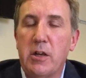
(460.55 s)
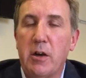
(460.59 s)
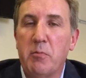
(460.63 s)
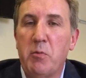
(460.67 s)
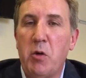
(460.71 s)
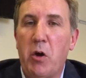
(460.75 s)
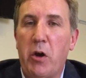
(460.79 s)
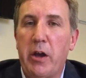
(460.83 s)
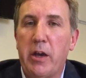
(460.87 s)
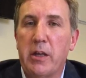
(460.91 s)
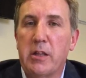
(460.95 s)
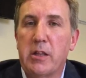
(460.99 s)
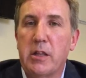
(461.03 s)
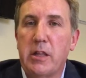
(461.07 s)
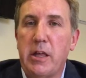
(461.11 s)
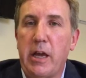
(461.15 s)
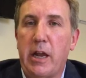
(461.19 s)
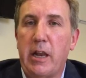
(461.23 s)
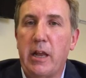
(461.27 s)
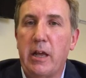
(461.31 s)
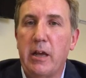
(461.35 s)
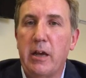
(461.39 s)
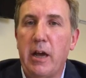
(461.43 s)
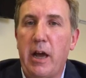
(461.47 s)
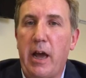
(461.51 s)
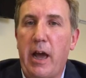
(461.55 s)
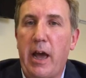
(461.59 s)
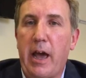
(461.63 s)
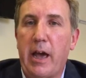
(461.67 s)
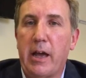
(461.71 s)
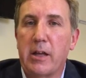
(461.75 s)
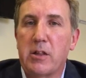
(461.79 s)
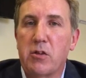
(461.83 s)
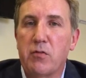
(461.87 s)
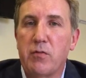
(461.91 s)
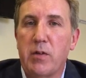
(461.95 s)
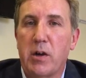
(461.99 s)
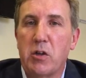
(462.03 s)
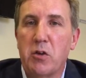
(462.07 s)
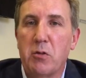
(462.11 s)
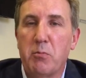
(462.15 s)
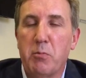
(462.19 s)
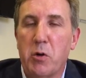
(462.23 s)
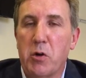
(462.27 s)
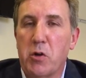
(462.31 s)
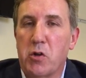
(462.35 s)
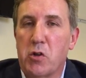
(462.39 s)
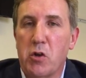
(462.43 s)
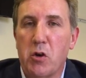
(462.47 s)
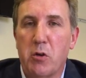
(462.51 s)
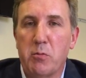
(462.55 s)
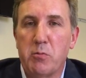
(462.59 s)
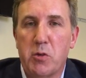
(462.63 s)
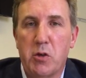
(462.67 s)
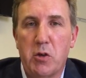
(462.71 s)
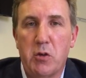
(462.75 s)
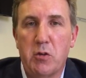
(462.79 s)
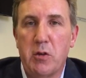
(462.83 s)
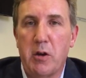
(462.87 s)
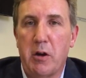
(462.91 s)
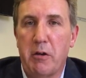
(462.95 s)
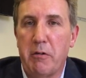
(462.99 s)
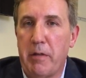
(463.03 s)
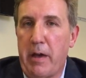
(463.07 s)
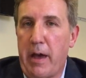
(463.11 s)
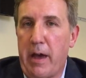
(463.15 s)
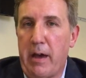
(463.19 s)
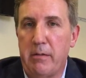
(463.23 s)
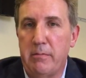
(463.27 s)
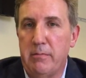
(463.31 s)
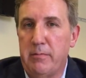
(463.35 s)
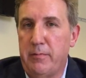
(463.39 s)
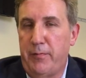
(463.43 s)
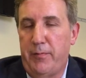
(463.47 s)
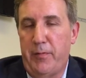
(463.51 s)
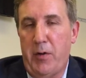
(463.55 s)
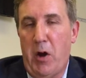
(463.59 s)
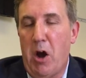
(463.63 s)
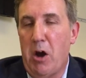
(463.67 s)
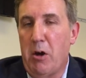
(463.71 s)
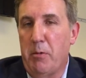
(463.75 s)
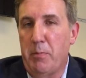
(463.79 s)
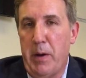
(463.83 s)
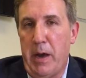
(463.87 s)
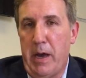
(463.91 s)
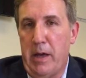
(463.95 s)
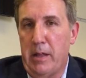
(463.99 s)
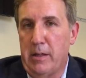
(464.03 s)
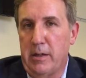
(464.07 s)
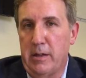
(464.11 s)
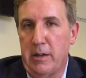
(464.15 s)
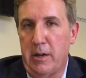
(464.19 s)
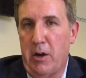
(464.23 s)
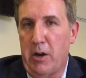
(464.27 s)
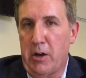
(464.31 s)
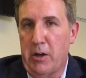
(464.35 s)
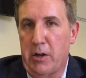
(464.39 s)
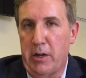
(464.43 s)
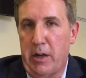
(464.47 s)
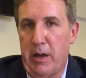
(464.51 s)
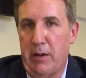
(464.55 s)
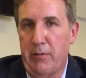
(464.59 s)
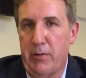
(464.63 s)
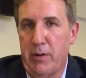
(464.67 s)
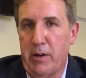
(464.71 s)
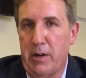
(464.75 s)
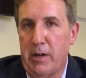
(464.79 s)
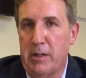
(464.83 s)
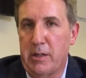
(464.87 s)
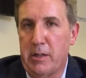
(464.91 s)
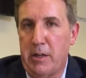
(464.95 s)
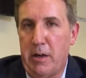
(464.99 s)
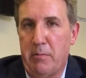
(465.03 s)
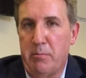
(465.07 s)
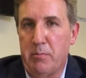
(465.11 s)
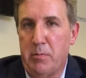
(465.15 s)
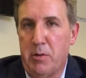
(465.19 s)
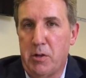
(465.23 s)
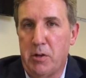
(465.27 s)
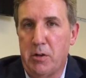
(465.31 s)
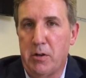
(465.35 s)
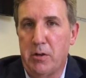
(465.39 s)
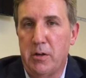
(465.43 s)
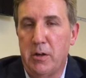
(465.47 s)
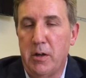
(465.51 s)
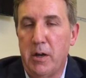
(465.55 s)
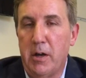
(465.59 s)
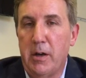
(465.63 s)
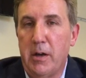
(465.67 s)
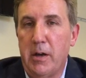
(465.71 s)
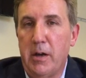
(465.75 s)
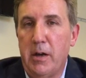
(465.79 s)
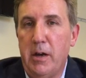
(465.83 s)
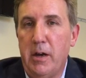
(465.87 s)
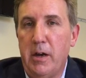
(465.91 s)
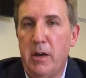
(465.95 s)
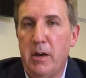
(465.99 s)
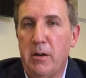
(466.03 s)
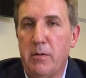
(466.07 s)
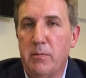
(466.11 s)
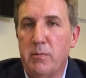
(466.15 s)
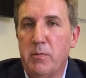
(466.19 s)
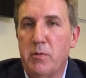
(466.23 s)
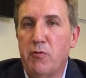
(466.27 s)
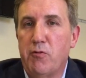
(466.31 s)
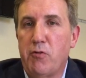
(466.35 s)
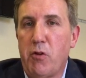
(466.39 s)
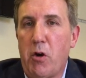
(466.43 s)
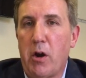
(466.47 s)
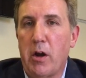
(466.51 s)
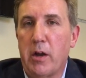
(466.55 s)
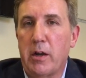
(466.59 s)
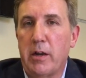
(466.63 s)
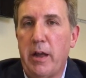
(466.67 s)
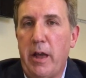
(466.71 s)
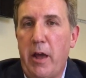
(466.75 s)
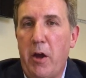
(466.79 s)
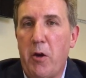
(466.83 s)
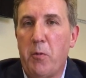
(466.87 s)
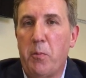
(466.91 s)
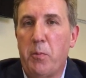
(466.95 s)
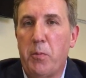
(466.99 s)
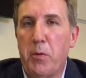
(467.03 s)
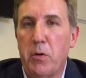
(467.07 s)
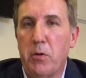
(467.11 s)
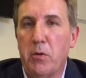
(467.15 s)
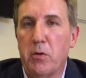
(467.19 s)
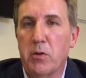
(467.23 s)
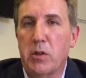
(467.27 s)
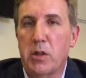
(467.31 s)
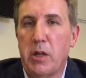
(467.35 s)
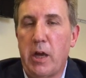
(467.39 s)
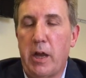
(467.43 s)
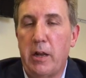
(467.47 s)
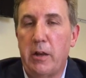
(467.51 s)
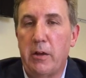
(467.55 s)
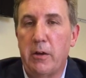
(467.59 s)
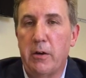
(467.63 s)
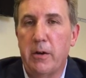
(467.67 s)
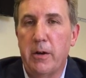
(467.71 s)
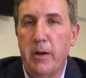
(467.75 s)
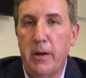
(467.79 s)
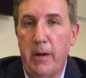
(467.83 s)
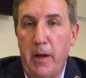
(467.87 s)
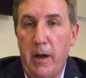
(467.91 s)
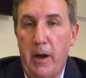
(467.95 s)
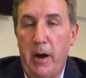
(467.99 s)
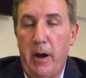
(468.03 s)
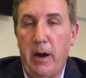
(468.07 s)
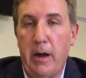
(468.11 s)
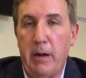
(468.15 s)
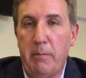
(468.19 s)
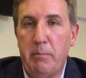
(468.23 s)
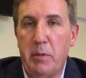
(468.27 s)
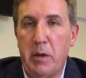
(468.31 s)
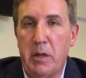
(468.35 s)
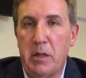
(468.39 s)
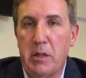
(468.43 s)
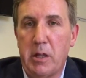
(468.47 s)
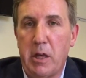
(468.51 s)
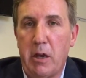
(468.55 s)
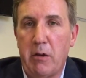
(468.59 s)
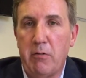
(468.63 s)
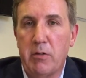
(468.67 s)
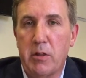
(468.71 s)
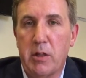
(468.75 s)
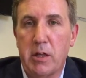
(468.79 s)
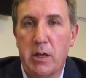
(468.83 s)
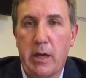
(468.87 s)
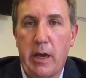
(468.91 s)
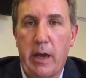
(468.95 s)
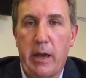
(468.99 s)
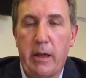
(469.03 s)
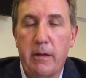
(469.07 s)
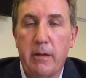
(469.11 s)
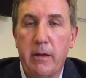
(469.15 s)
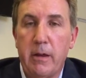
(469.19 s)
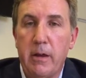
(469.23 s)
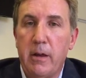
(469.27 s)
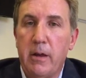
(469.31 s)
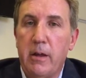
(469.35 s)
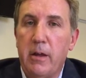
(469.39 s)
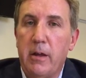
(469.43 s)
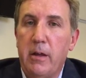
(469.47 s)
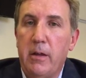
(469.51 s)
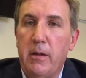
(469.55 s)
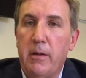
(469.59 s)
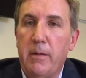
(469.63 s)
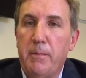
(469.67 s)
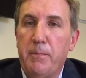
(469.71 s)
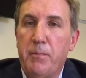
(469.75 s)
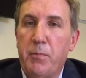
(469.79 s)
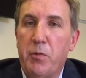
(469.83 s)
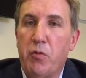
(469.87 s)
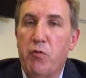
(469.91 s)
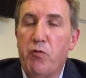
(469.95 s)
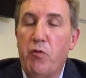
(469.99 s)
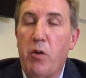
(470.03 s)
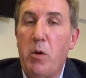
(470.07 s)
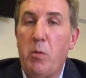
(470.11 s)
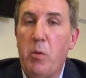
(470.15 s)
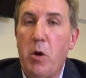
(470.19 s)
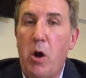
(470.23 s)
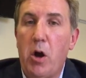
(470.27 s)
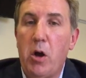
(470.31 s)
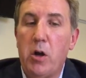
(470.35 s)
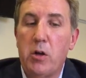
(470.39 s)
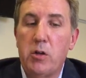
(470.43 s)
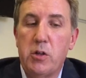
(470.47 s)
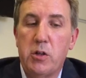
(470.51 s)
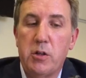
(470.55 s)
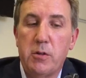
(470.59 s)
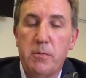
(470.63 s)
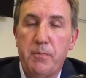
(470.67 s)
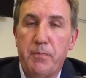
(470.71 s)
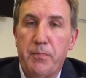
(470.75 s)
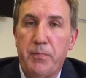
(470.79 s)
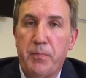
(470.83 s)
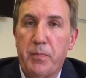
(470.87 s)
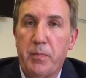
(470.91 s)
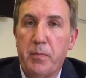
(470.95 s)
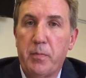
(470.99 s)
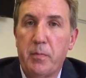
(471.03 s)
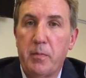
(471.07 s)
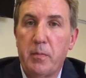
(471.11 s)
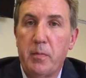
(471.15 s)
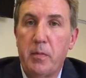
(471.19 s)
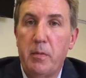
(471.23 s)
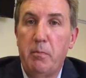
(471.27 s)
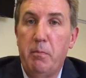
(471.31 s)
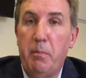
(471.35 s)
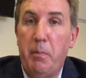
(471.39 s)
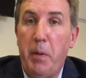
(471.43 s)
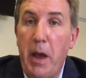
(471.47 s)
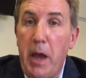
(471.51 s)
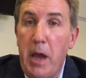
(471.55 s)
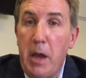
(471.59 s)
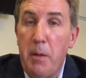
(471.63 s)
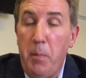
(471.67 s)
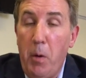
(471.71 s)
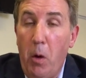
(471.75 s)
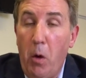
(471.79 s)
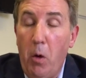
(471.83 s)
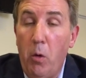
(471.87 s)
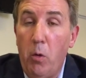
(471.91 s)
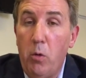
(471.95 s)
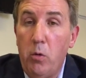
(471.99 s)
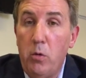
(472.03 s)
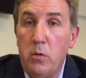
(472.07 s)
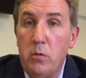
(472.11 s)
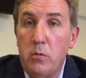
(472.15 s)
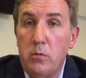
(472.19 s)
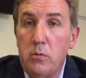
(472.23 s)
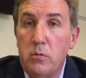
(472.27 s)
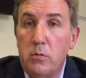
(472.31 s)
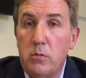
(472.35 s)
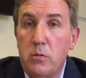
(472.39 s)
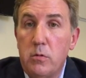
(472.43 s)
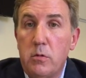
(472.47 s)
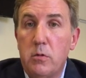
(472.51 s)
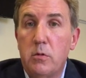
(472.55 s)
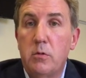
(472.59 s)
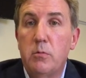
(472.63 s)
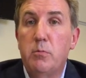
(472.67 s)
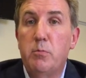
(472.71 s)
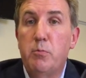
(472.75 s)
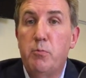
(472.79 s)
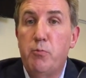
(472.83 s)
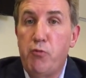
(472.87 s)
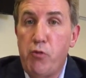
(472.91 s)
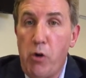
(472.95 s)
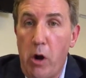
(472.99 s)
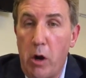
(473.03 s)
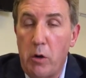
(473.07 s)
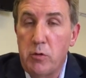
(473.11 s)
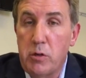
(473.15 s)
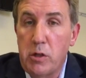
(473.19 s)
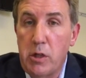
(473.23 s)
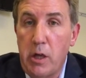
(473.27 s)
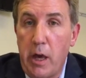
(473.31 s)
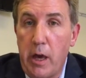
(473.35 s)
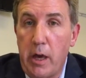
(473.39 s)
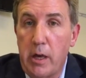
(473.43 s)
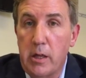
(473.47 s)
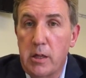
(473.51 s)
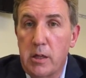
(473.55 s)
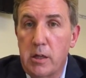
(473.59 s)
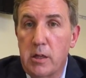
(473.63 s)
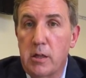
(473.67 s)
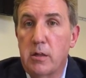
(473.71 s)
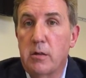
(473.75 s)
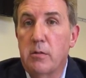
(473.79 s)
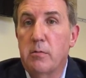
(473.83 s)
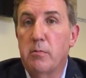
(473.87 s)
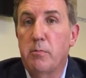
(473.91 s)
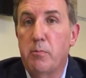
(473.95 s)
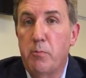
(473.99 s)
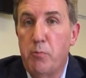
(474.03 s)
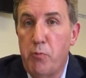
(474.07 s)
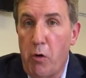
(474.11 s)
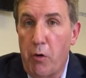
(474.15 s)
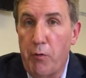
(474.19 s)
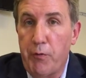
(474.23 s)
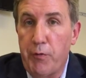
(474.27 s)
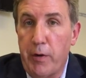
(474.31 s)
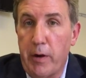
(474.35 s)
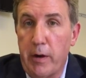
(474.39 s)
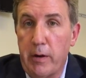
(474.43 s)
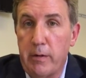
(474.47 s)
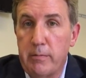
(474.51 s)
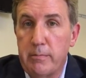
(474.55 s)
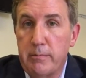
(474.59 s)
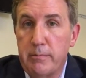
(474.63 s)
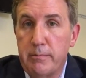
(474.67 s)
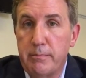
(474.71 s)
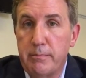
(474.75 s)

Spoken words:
I'm not here to tell you how to run your body shops. You know that far better than I could ever attempt to try and help you or tell you. I am being serious again. 3 words: people, process, profit.